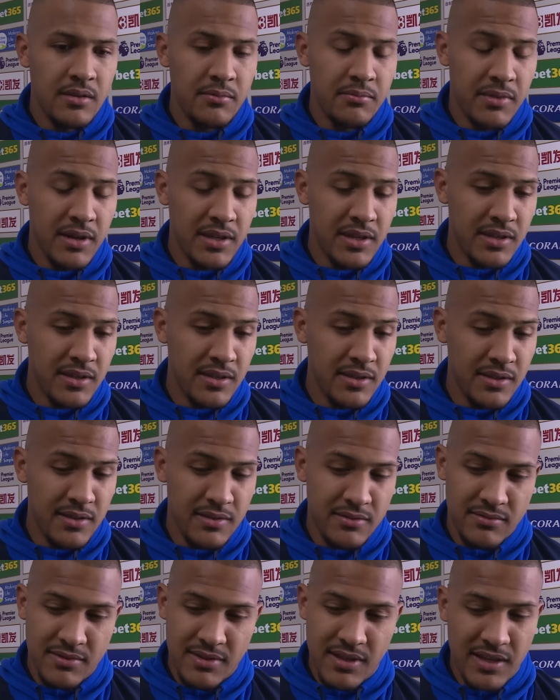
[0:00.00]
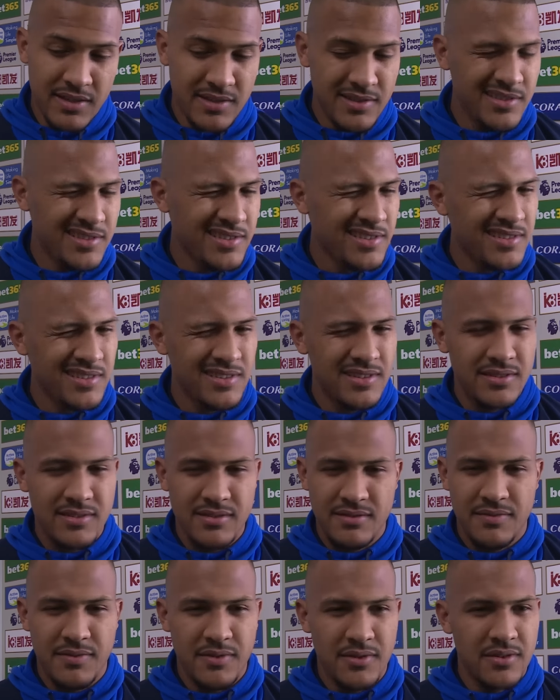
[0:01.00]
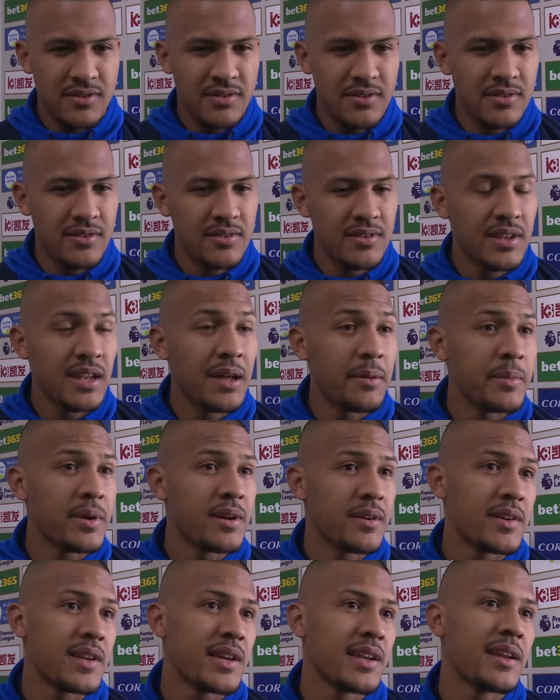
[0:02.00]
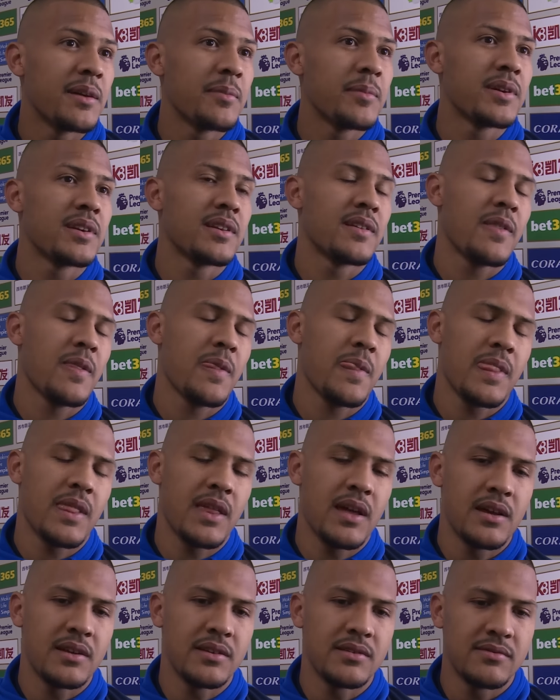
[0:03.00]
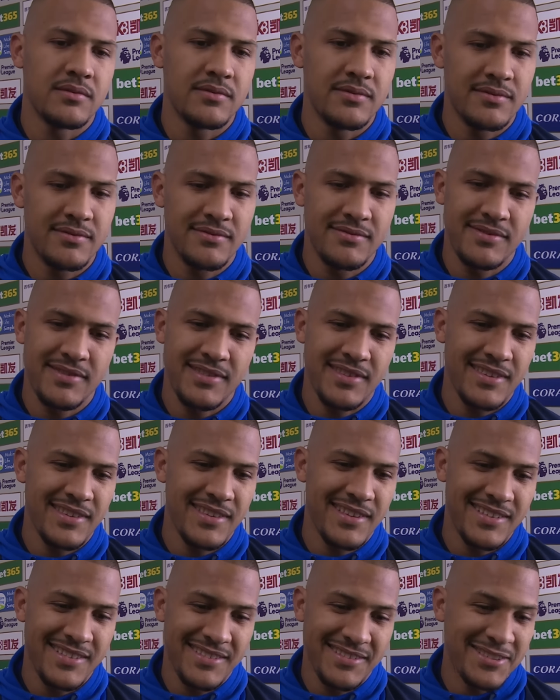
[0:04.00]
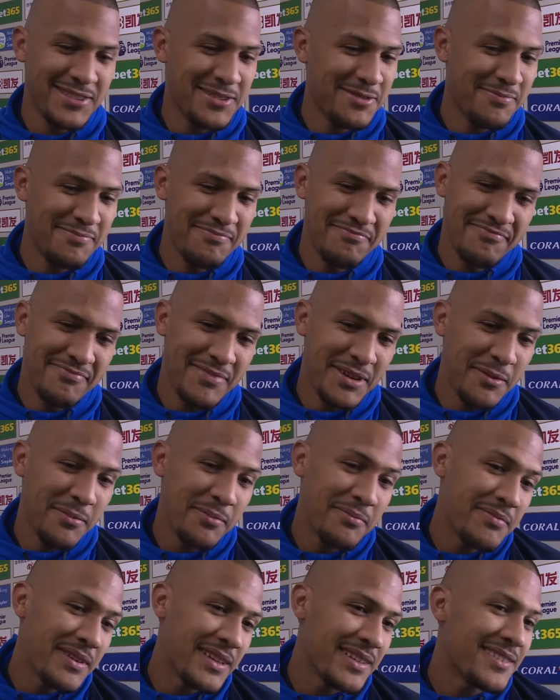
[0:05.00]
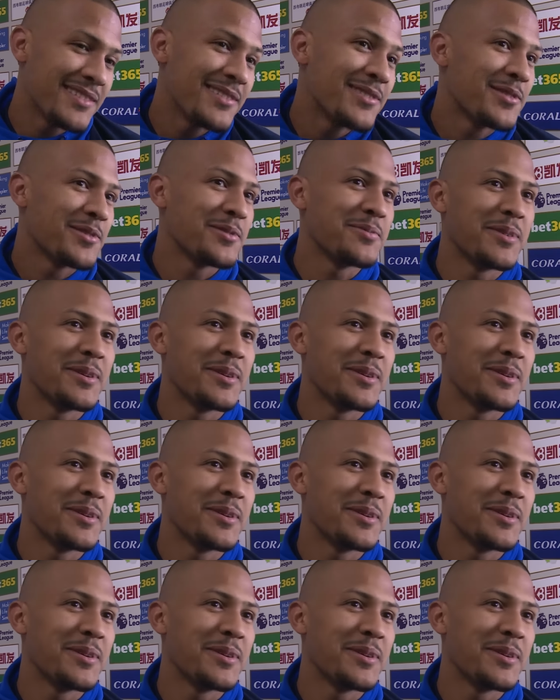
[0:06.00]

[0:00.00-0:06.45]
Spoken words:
the assist is for Ricky Lambert, and this is my best 2